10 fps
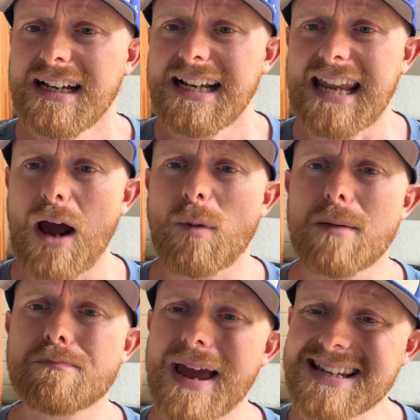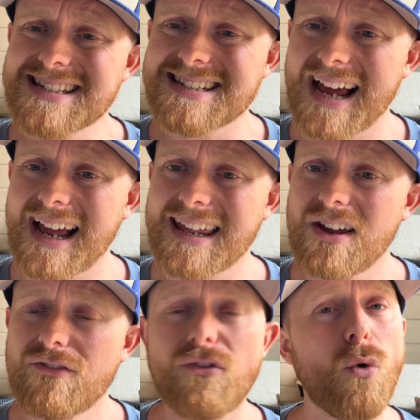Now, my best day
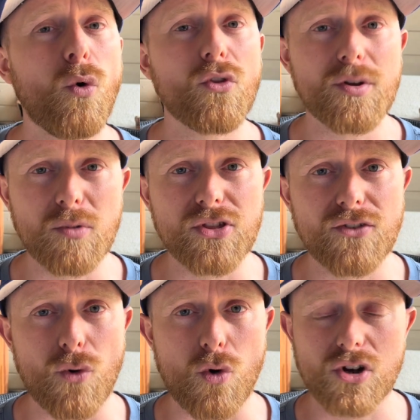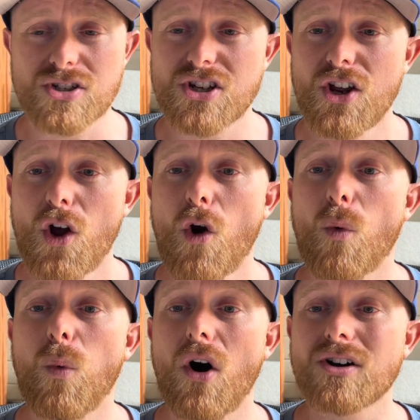for the month of August
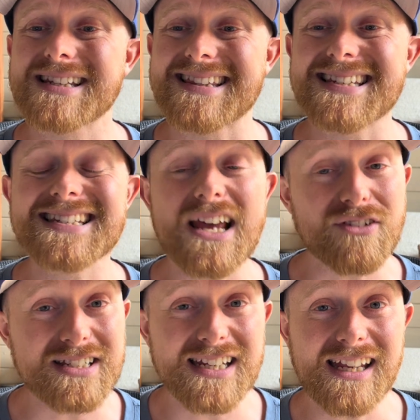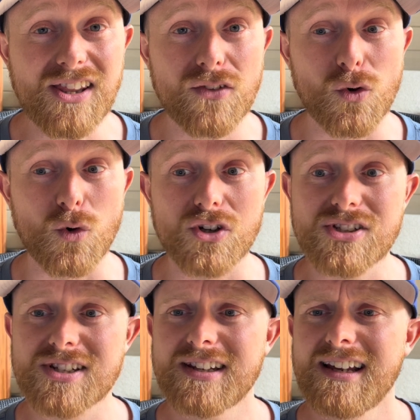was the 17th of
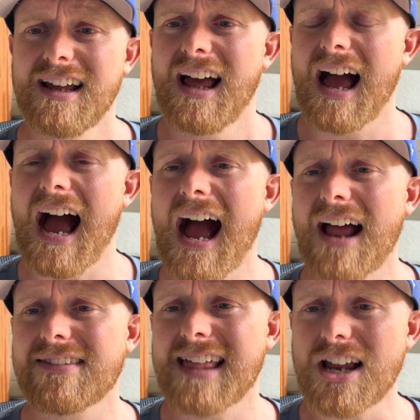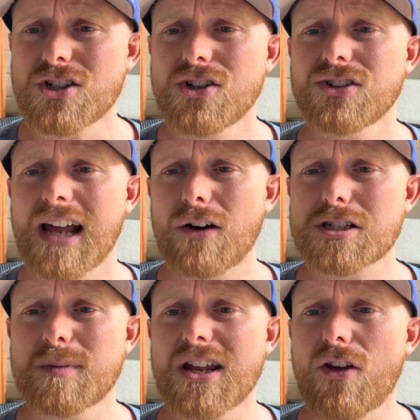August and that turned out
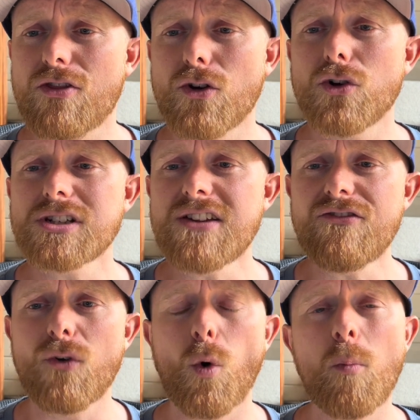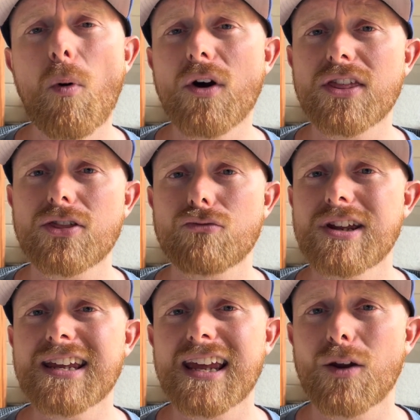to be
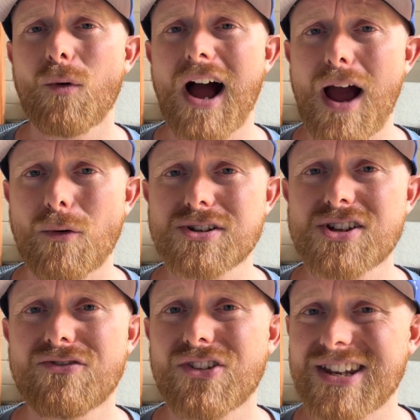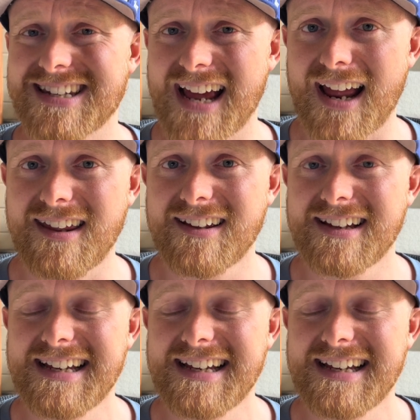34.3 kilowatt hours for the day.